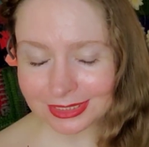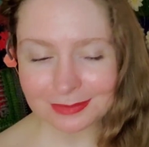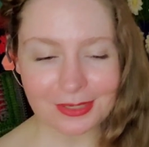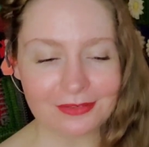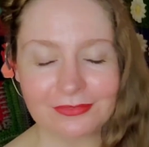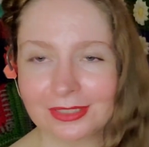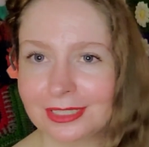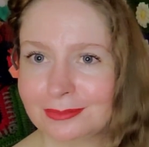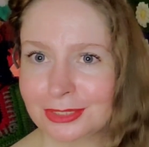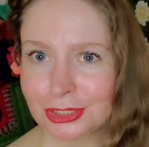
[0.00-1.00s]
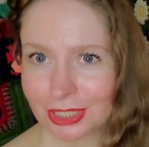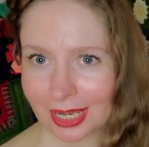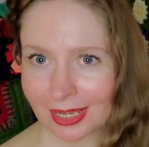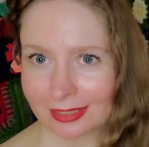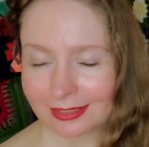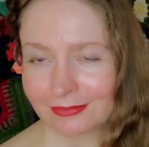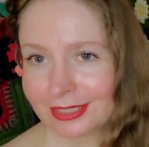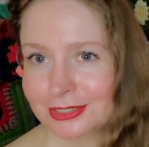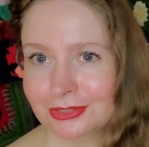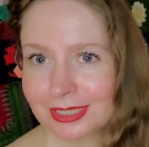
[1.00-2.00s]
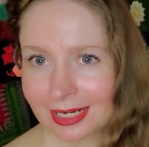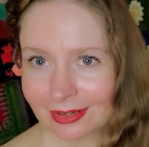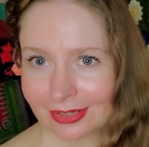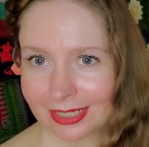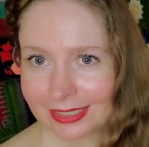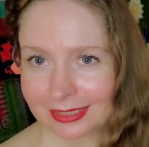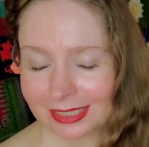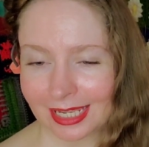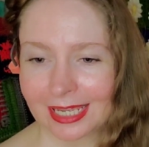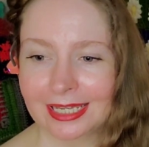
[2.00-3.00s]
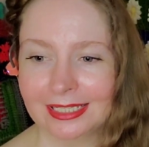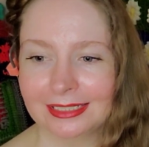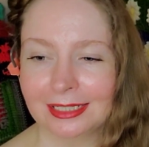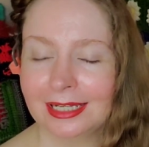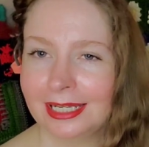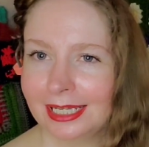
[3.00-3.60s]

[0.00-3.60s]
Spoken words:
It's by Philip Schott, a veterinarian, and